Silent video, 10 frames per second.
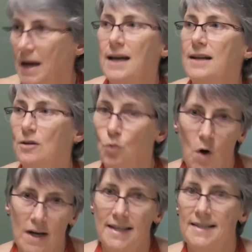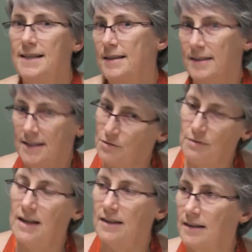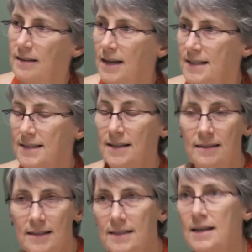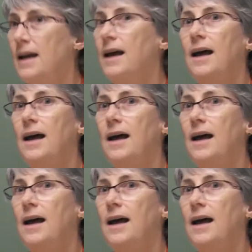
made and why they said this rather than they said this.